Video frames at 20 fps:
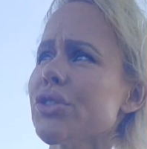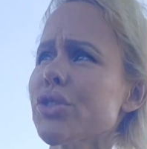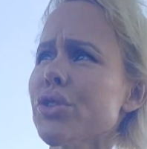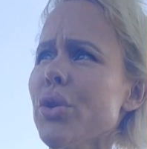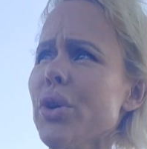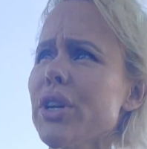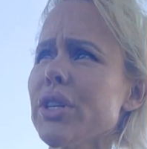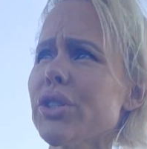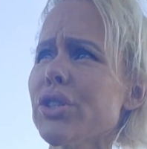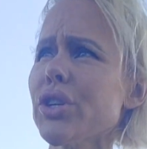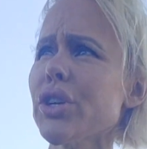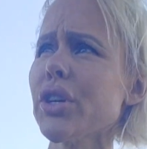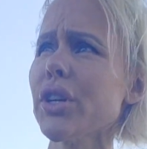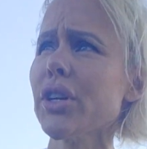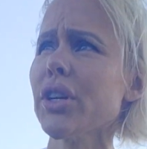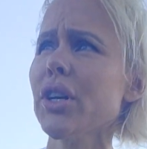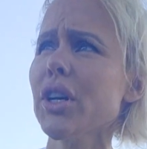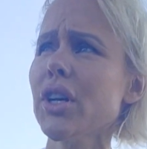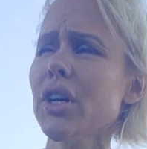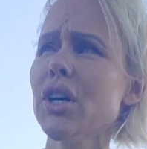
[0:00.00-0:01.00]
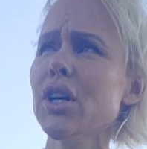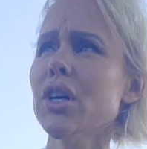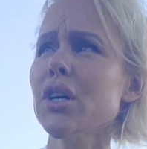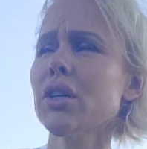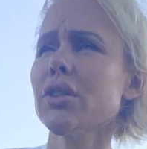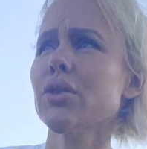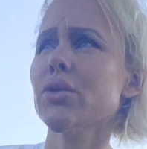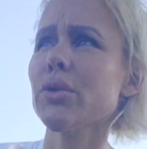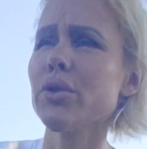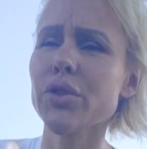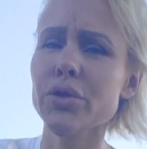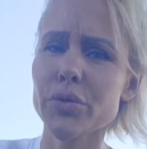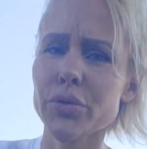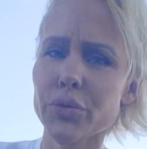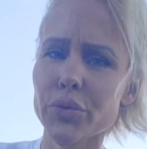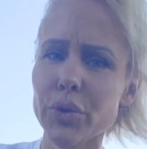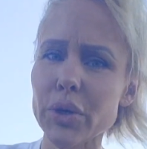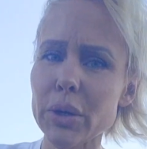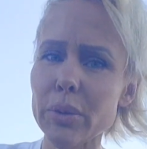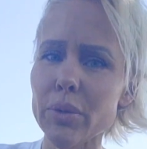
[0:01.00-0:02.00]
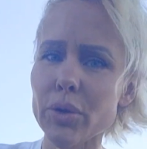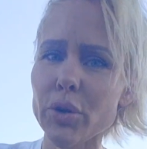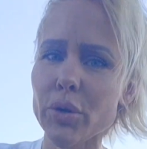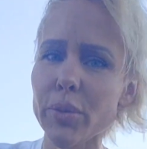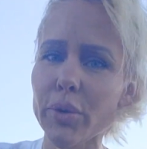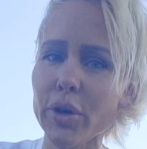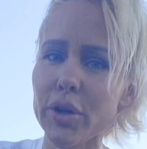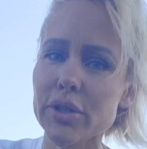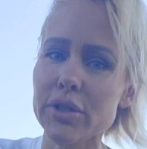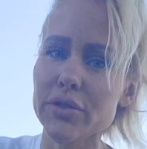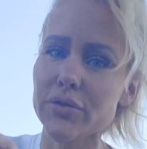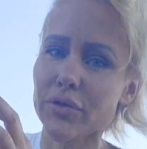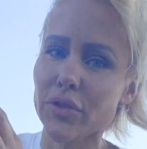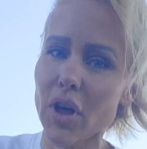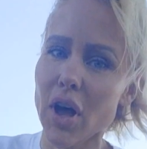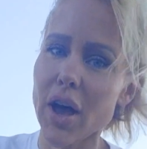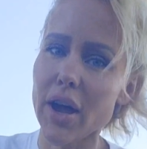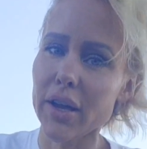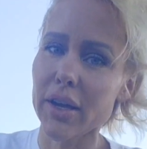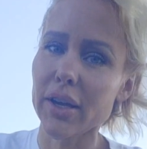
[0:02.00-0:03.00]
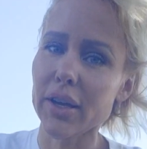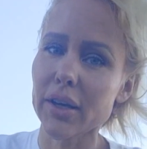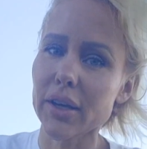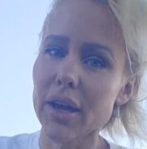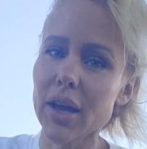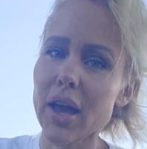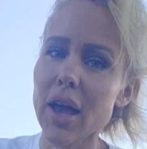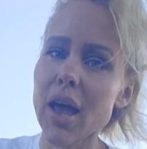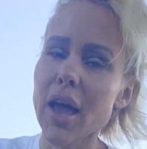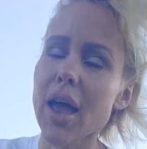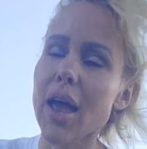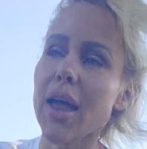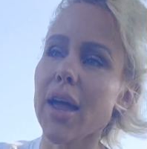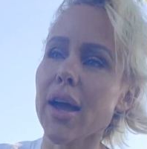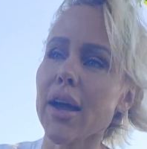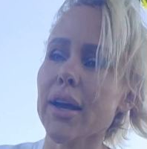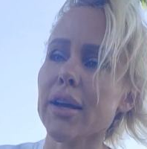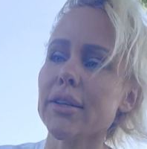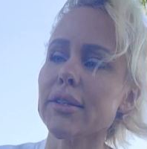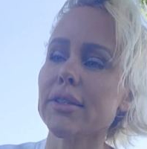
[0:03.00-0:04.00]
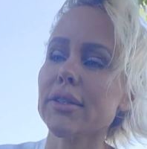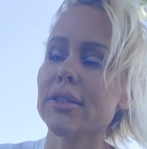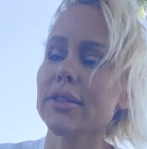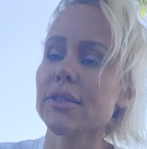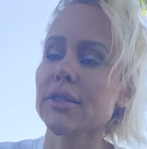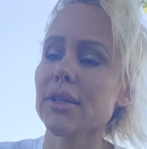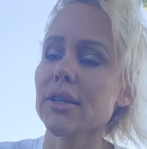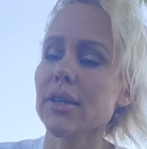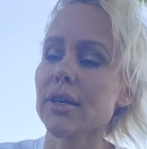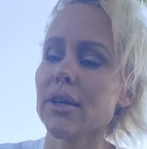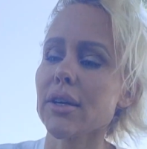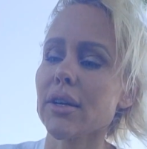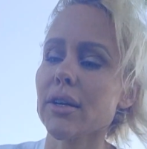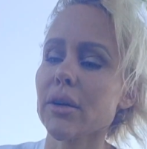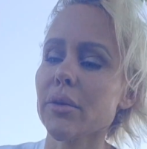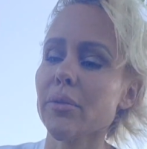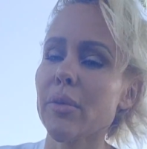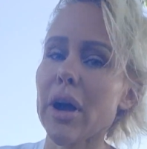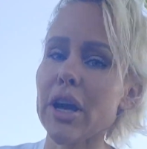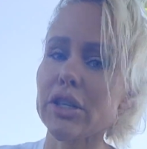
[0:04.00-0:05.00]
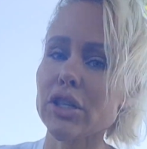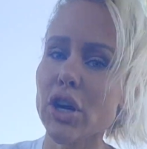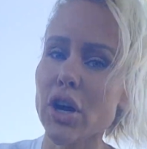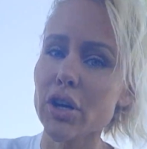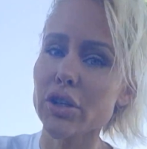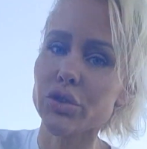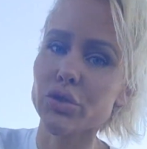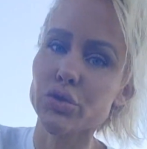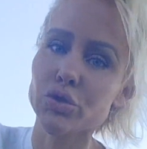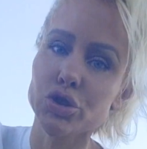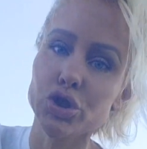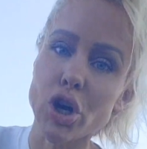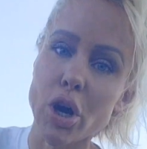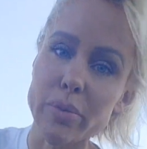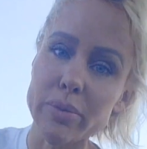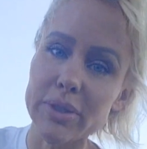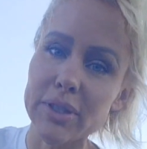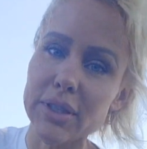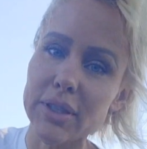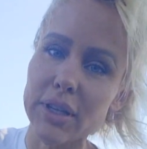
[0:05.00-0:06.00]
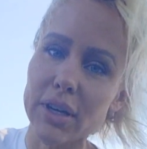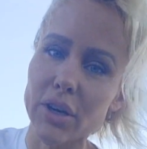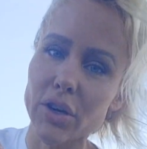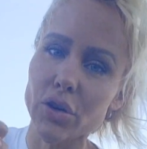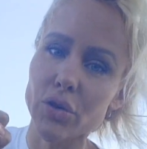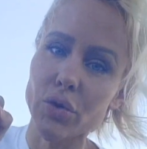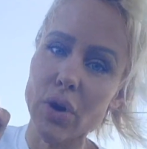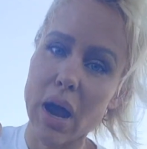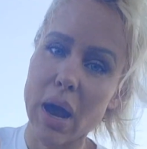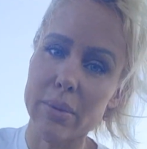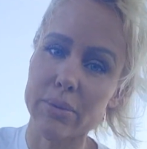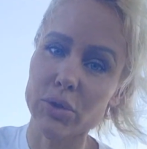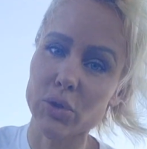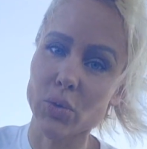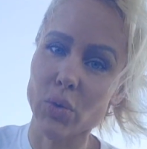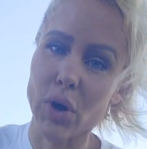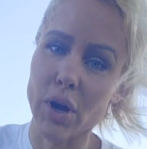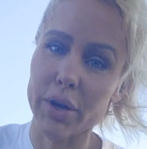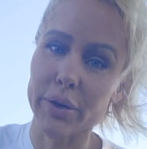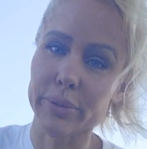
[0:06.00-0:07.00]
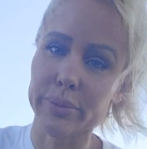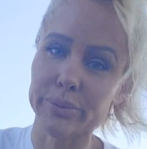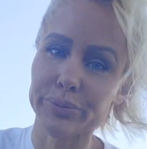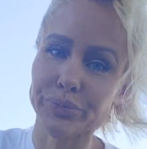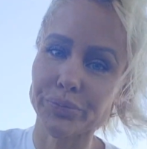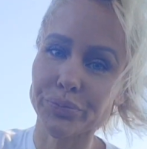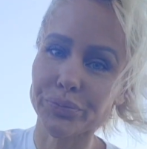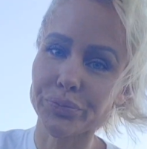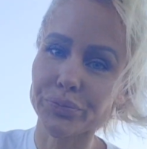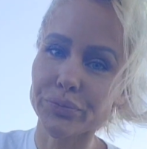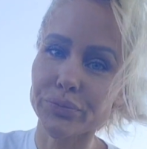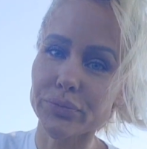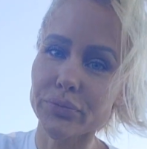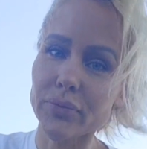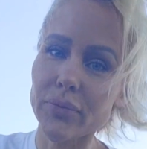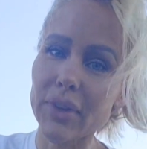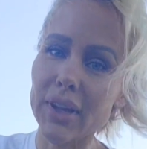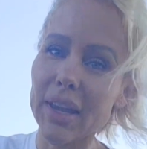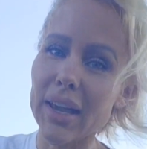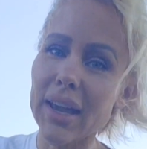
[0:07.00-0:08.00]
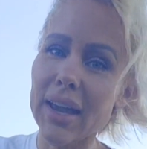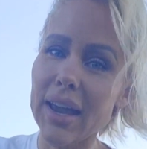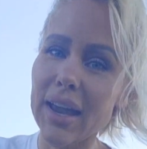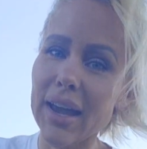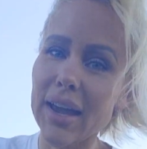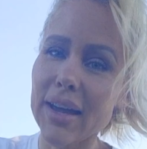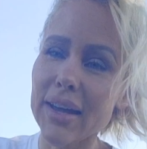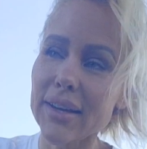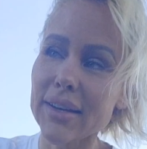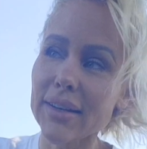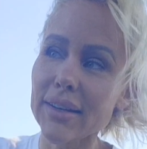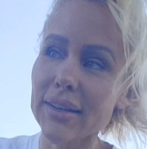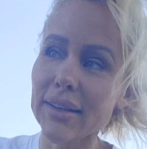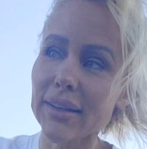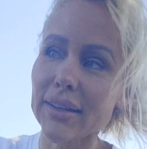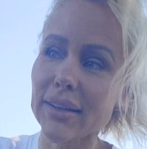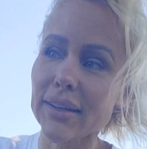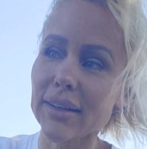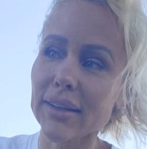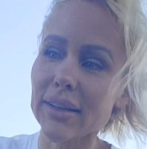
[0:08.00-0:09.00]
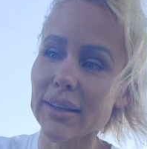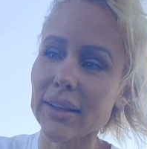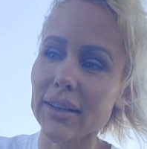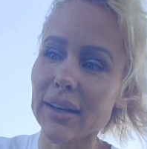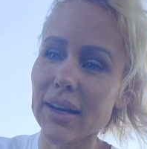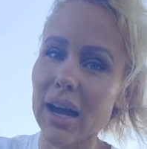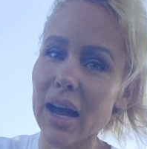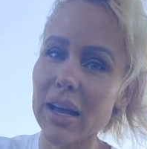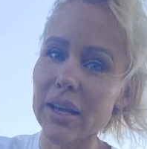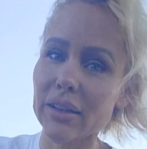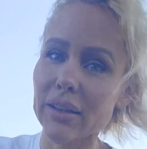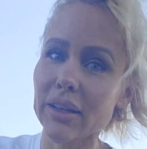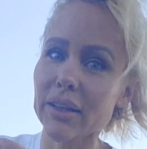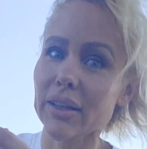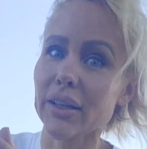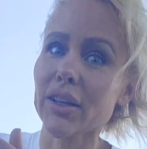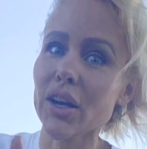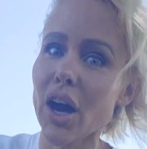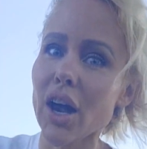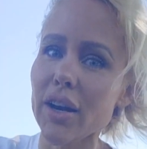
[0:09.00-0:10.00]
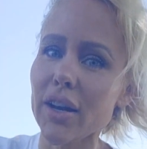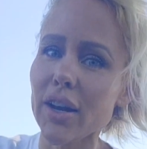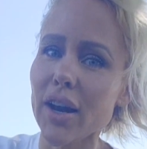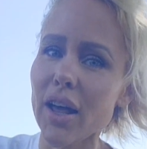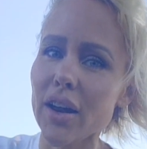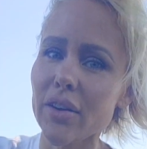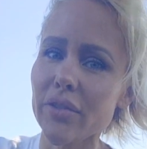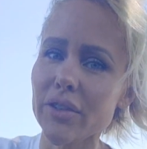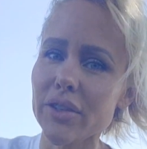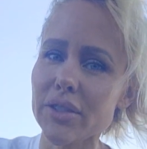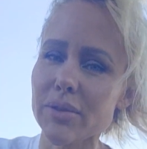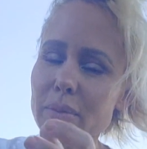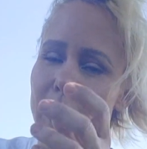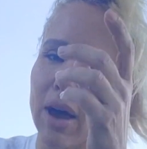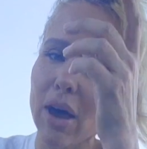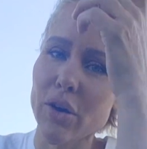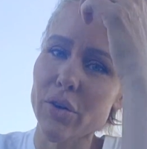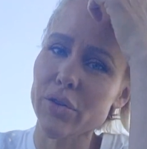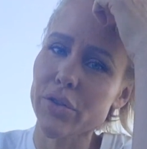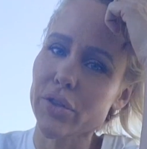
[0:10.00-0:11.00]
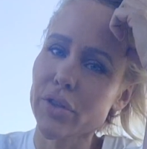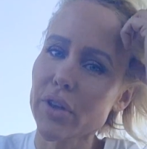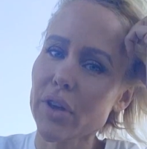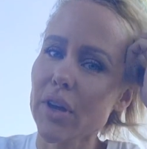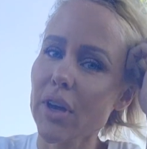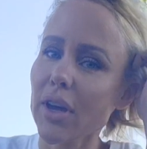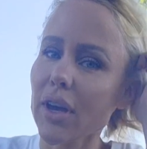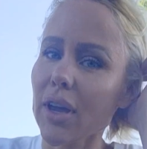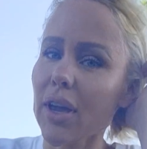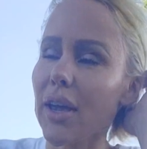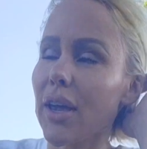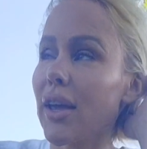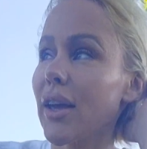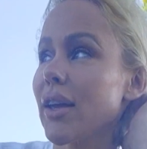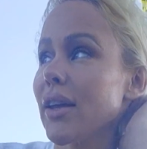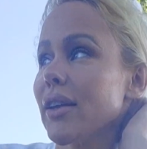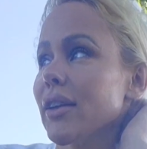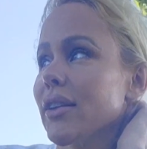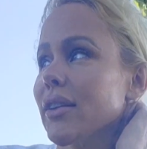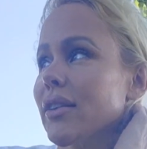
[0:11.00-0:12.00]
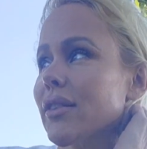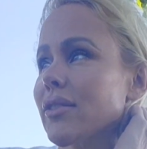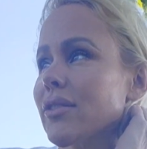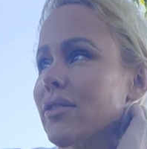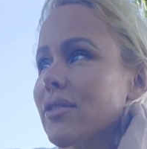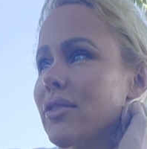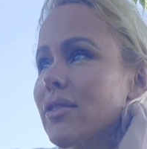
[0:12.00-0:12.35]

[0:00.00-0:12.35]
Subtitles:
So there were 3 bluebirds flying, and my dog jumps in the air, grabs one, and I got it out of his mouth, and